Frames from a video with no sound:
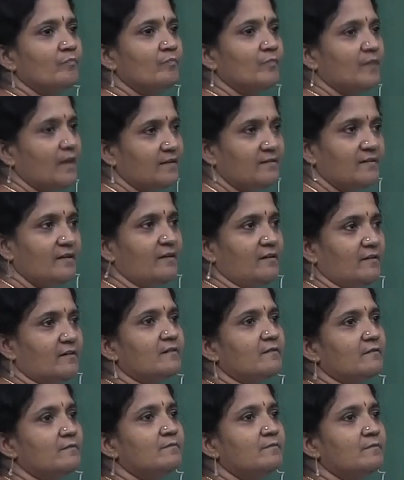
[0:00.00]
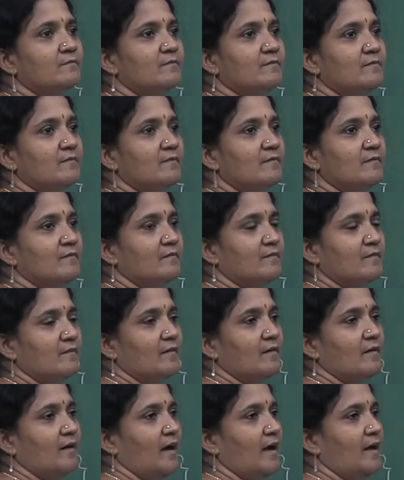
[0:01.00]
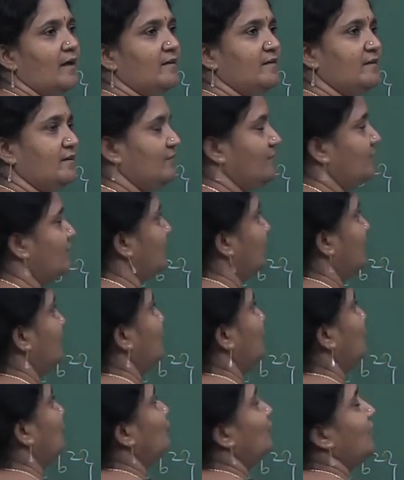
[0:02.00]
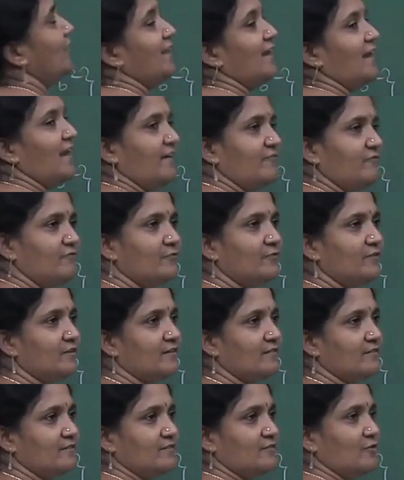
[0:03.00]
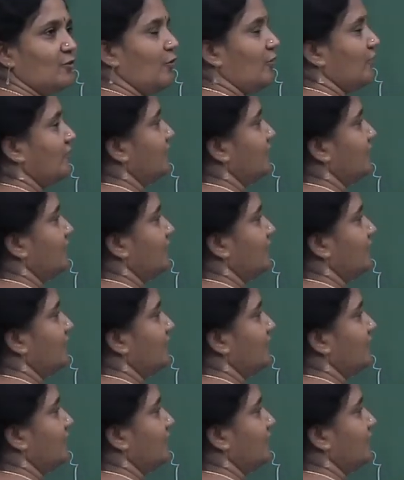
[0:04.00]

that's it and if you do the left or